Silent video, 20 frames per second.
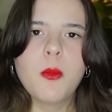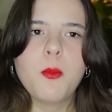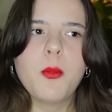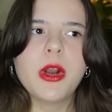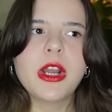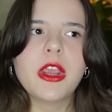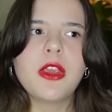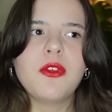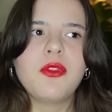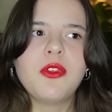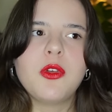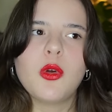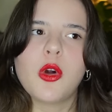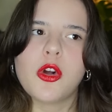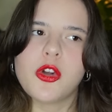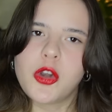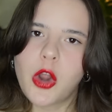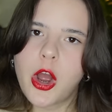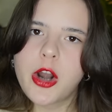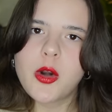But if you
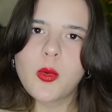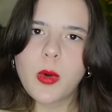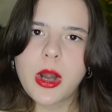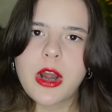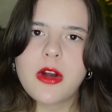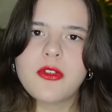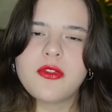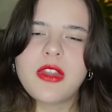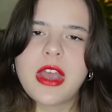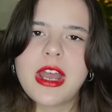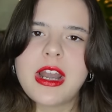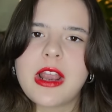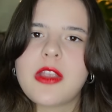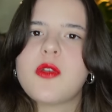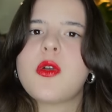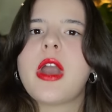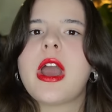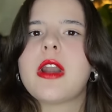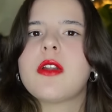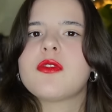are not aware of that and
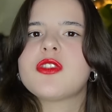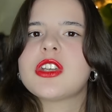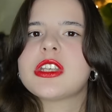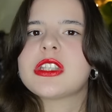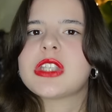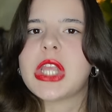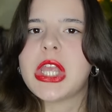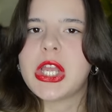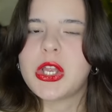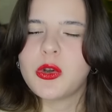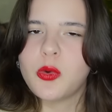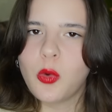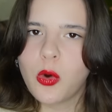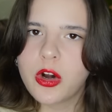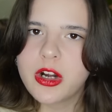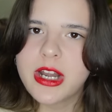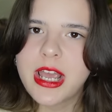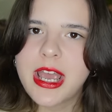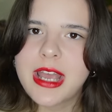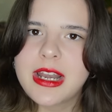you kind of just
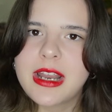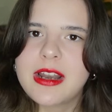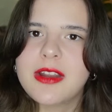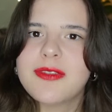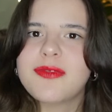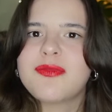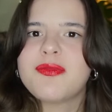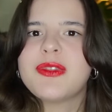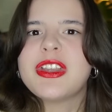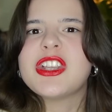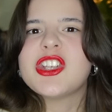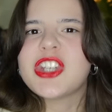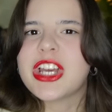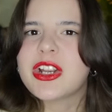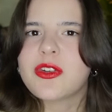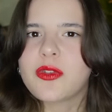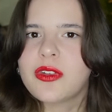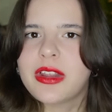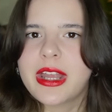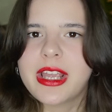ignore that, and in
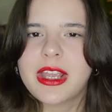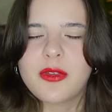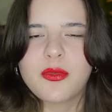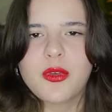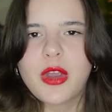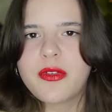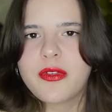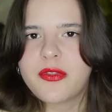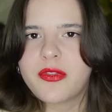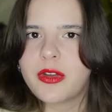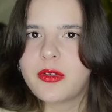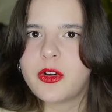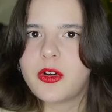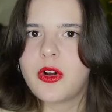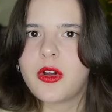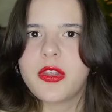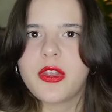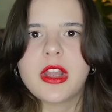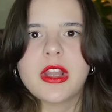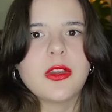general, like if you have a favorite
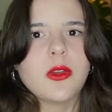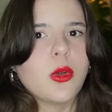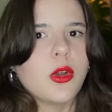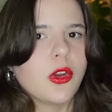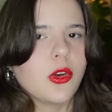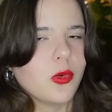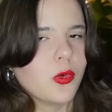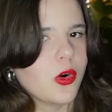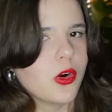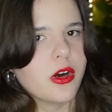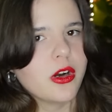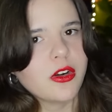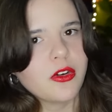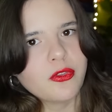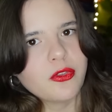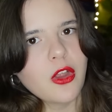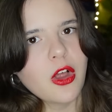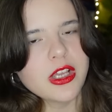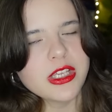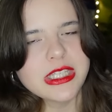author and you ignore the
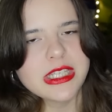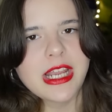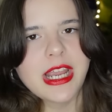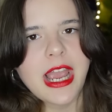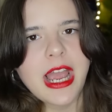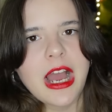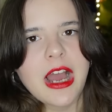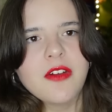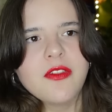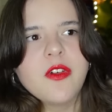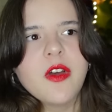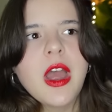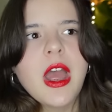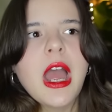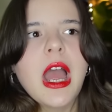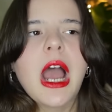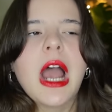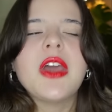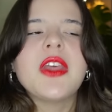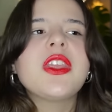flaws that they have,
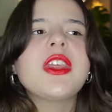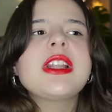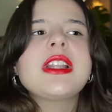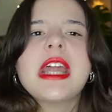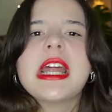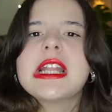I think